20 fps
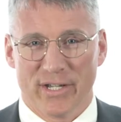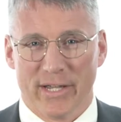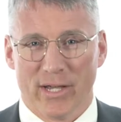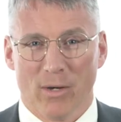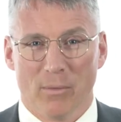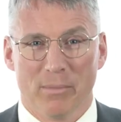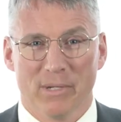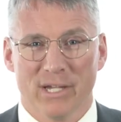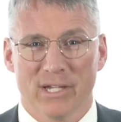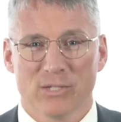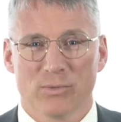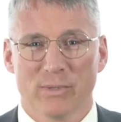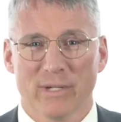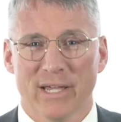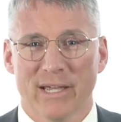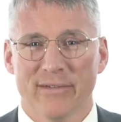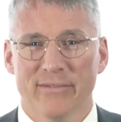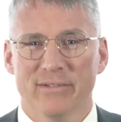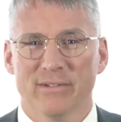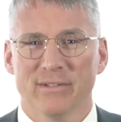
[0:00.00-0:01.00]
now because we
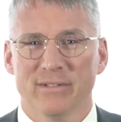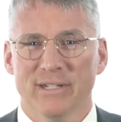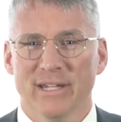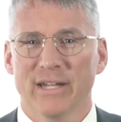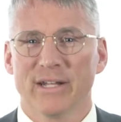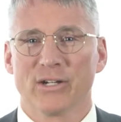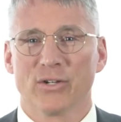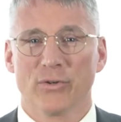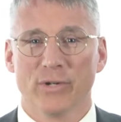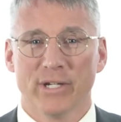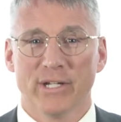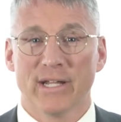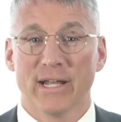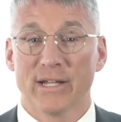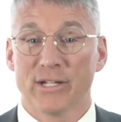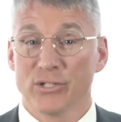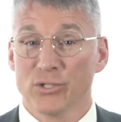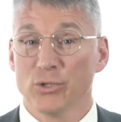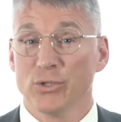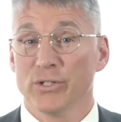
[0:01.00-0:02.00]
haven't yet agreed
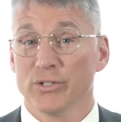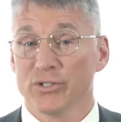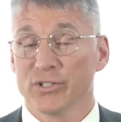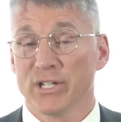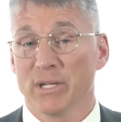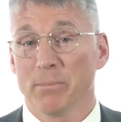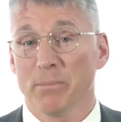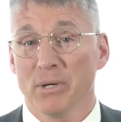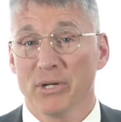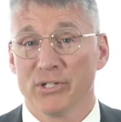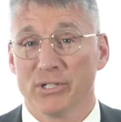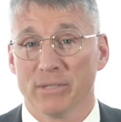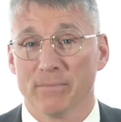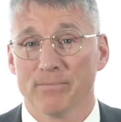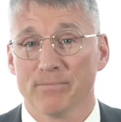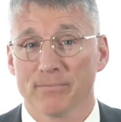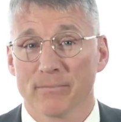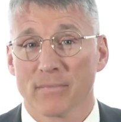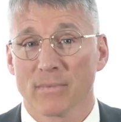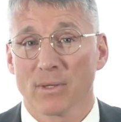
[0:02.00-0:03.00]
on a two-year state budget.
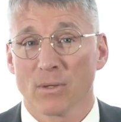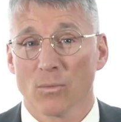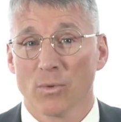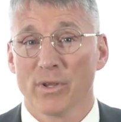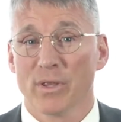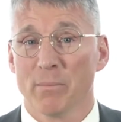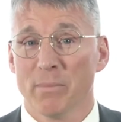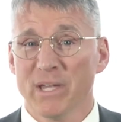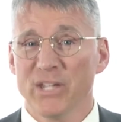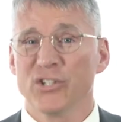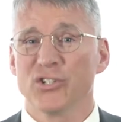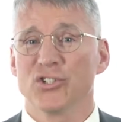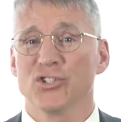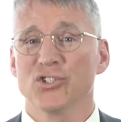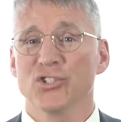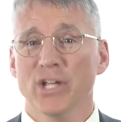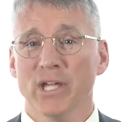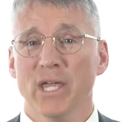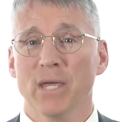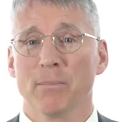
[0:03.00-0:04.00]
One of the major
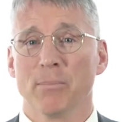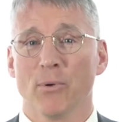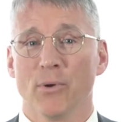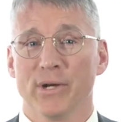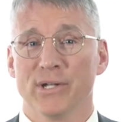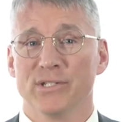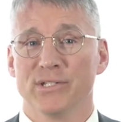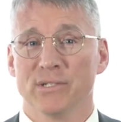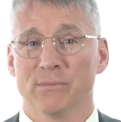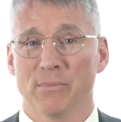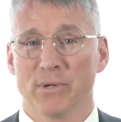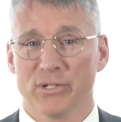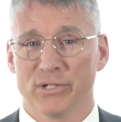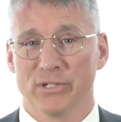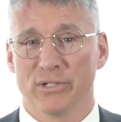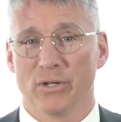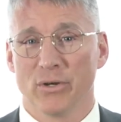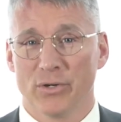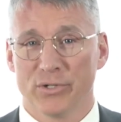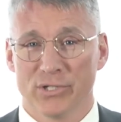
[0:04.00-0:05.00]
sticking points in
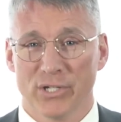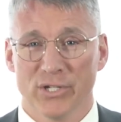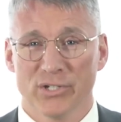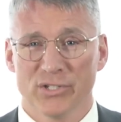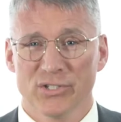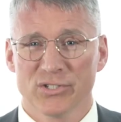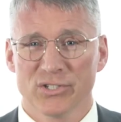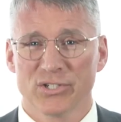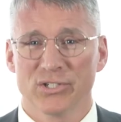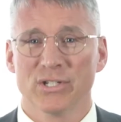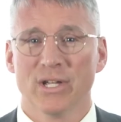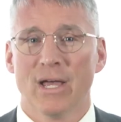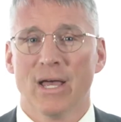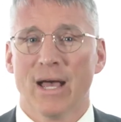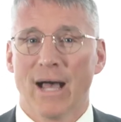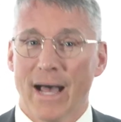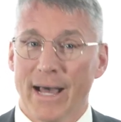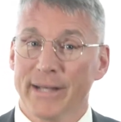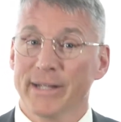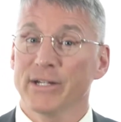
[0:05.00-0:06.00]
budget negotiations is
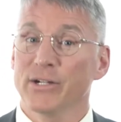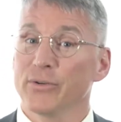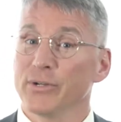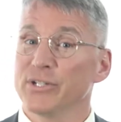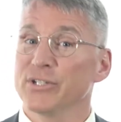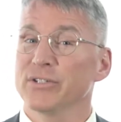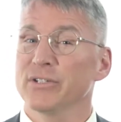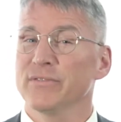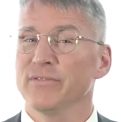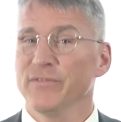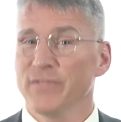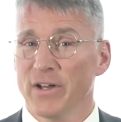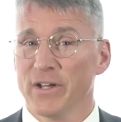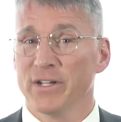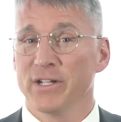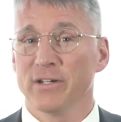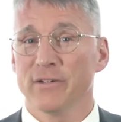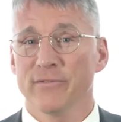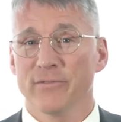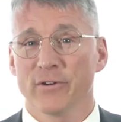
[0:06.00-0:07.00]
how to increase
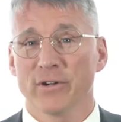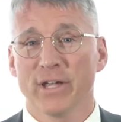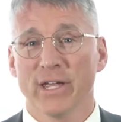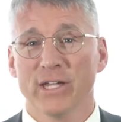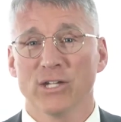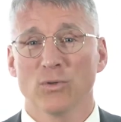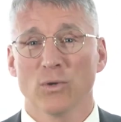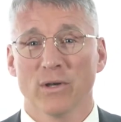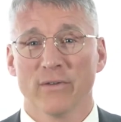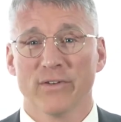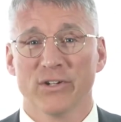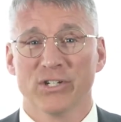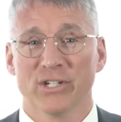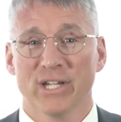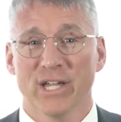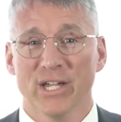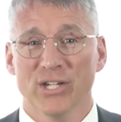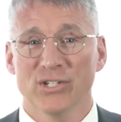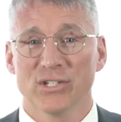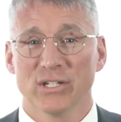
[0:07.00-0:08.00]
funding for K-12
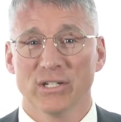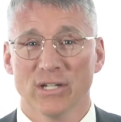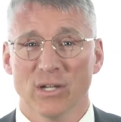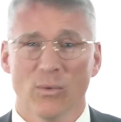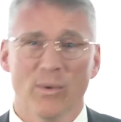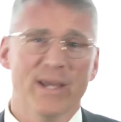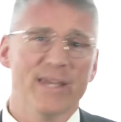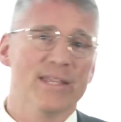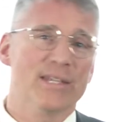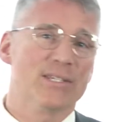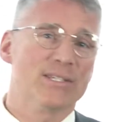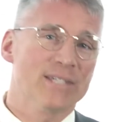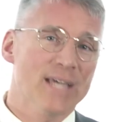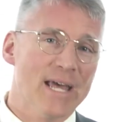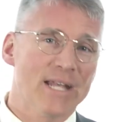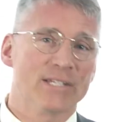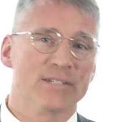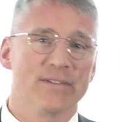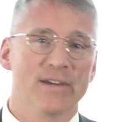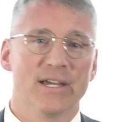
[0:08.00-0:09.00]
education in a way that
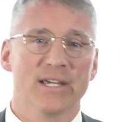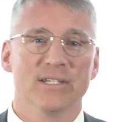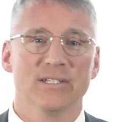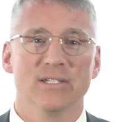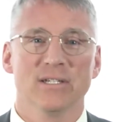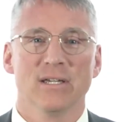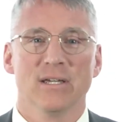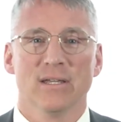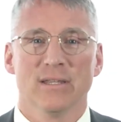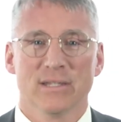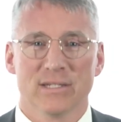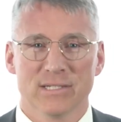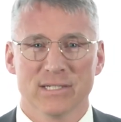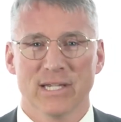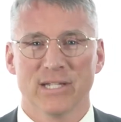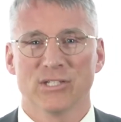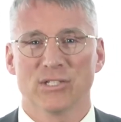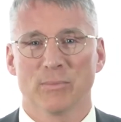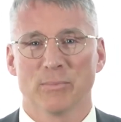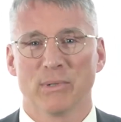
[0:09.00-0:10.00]
satisfies the
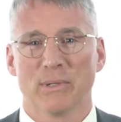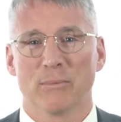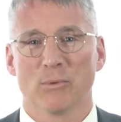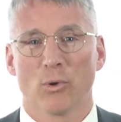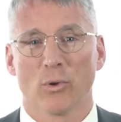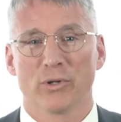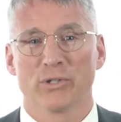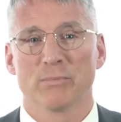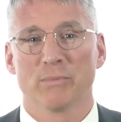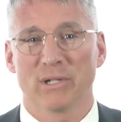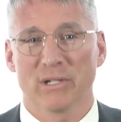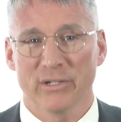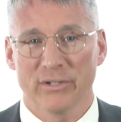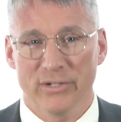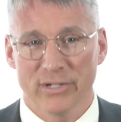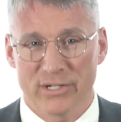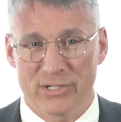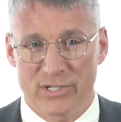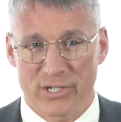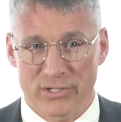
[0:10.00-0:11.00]
state Supreme Court's
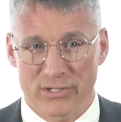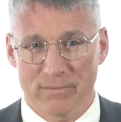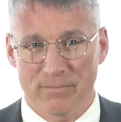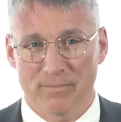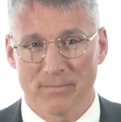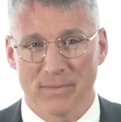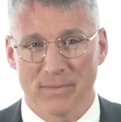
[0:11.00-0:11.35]
McCleary decision.